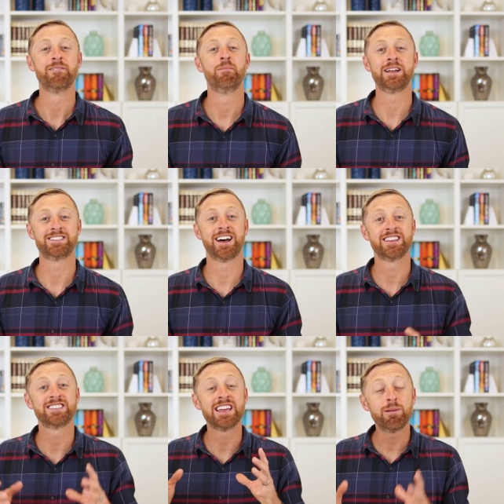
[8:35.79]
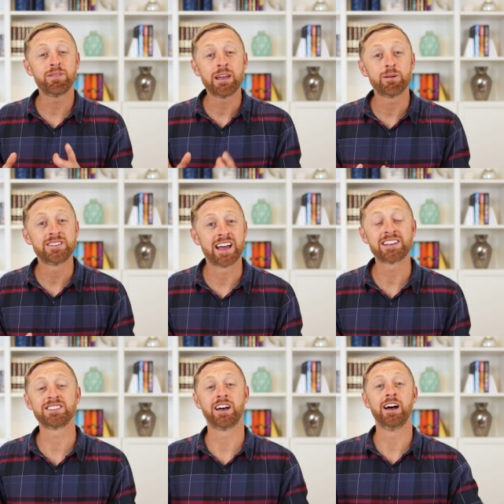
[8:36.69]
But uh, same thing with
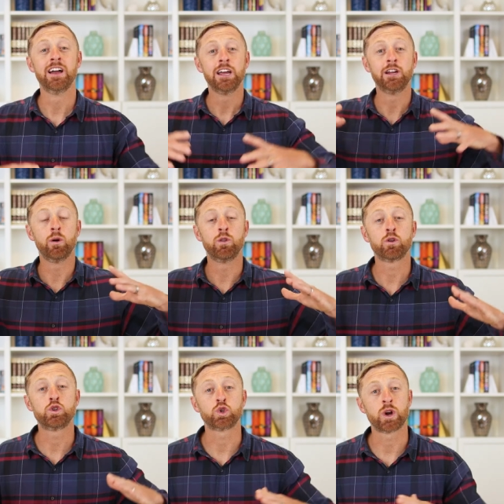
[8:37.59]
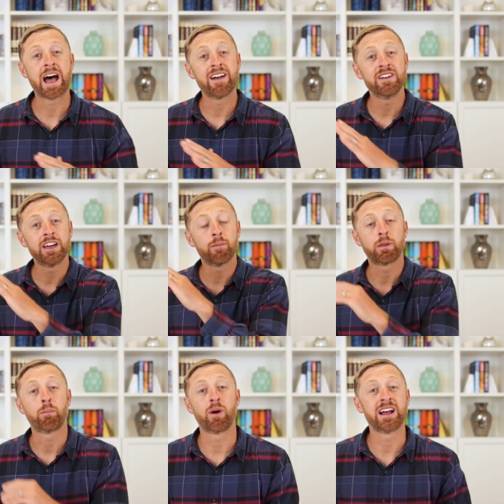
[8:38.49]
Tesla. You know, they're driving up
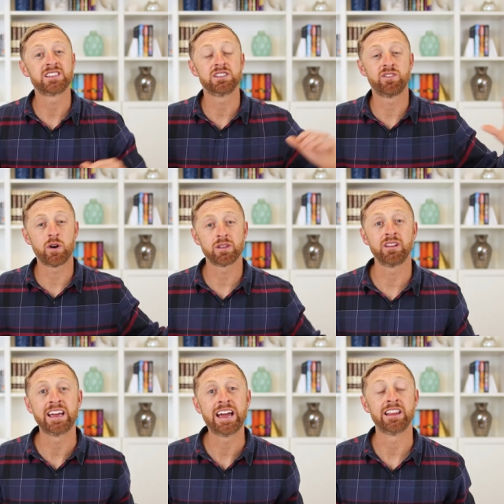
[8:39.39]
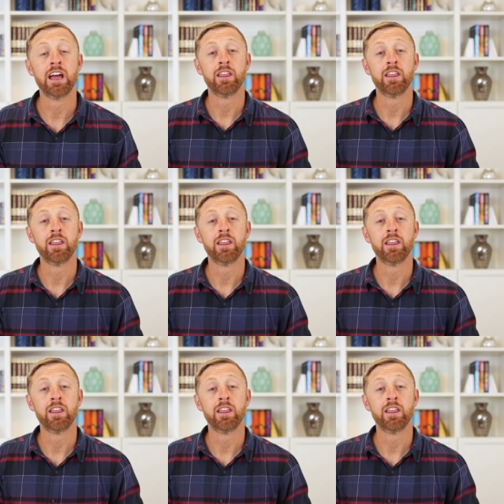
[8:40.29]
the prices of all the land.